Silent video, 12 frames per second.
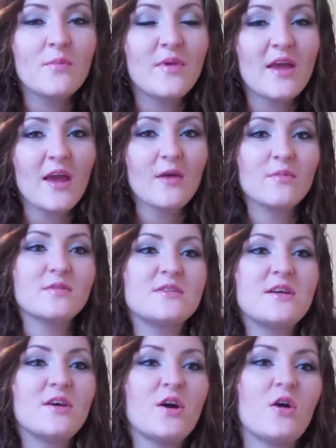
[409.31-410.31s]
be able
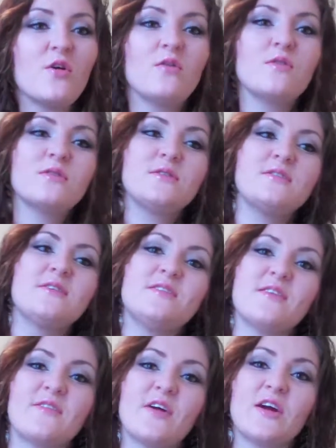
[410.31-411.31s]
to go to
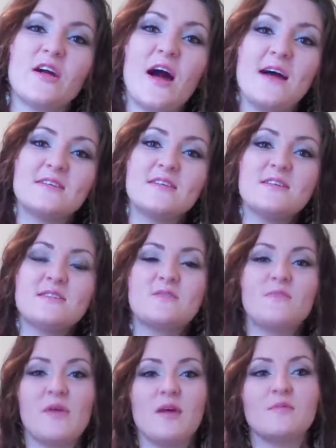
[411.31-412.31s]
different
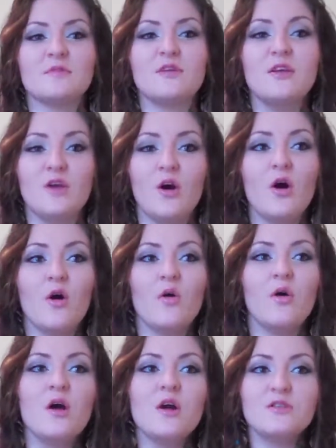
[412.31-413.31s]
classes, be able to
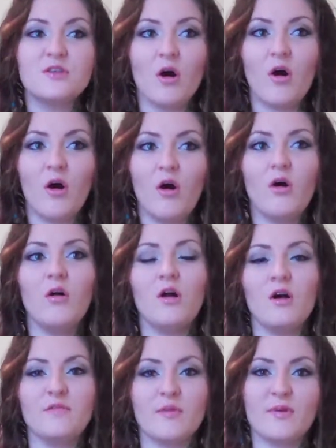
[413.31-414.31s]
go to
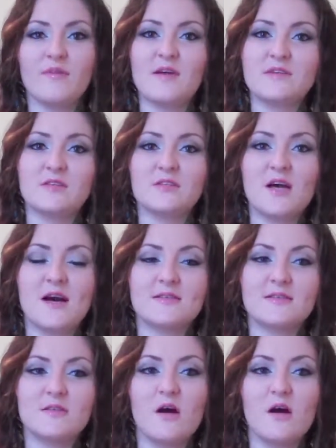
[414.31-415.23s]
all of the professors' classes.